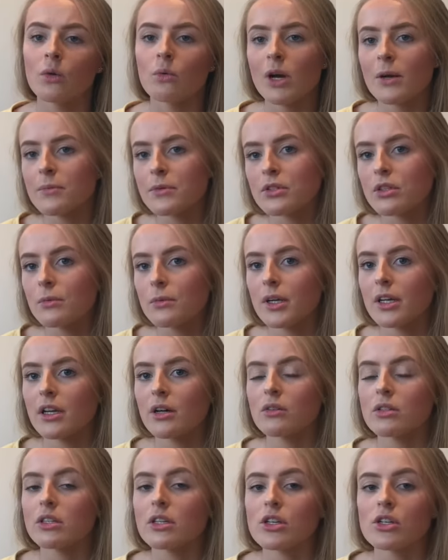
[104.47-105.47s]
web subbing
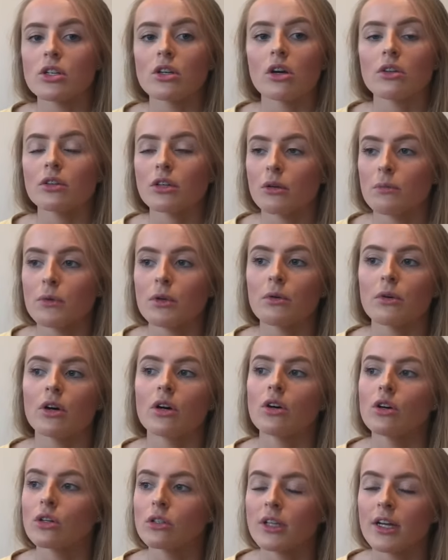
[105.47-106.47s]
i was literally on the computer
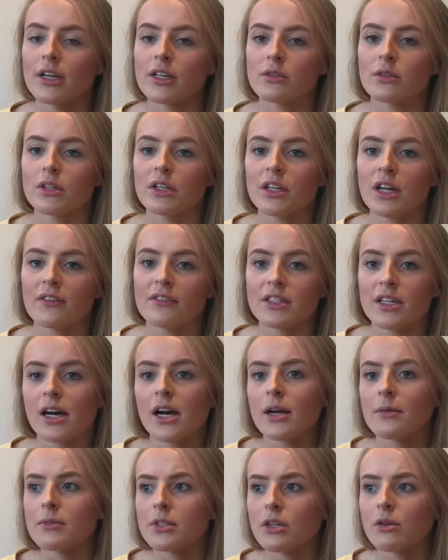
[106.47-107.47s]
all day so i didn't have
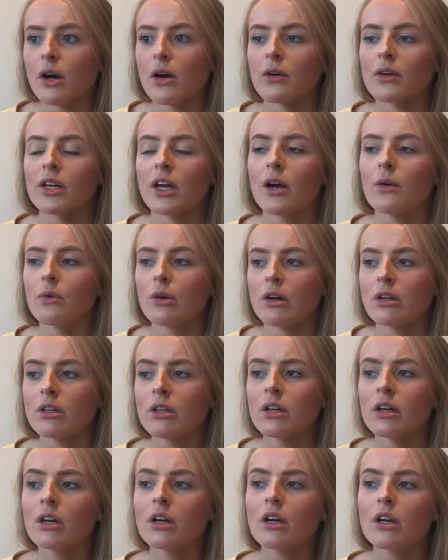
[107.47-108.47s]
time to go out and get
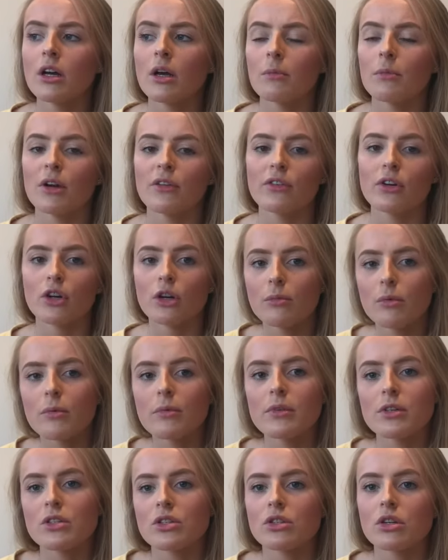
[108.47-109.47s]
one but if you come
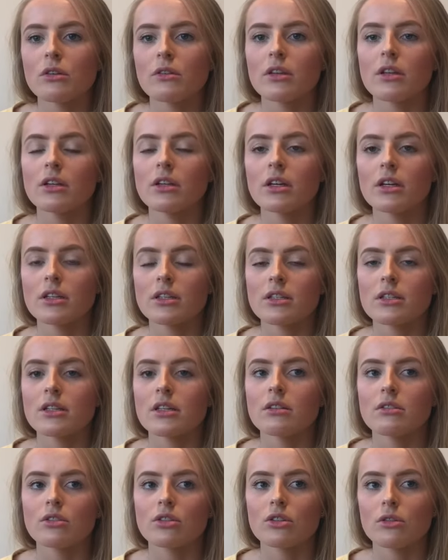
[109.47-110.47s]
in with a story, then you can
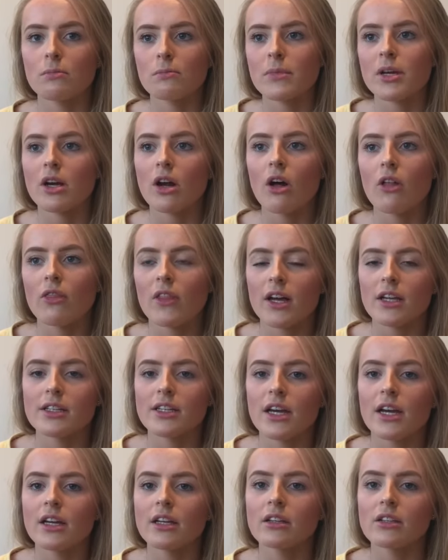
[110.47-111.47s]
still submit on that
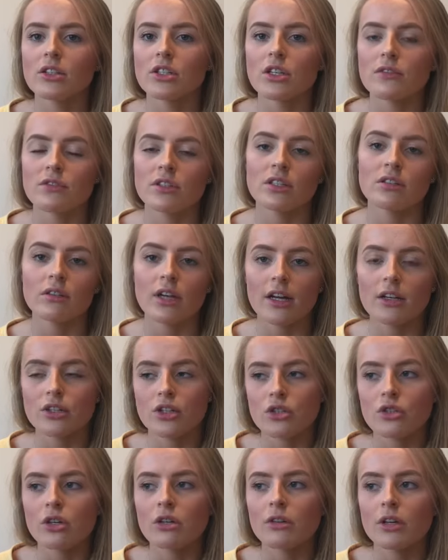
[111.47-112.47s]
day. So you've still getting
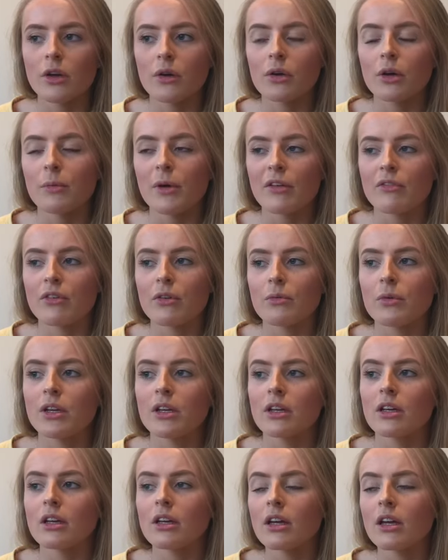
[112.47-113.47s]
a story going up every
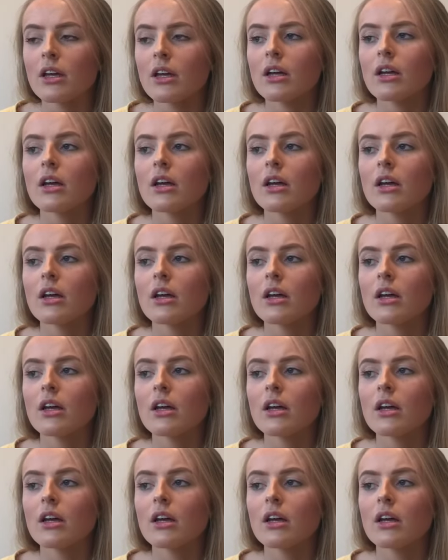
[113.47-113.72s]
week.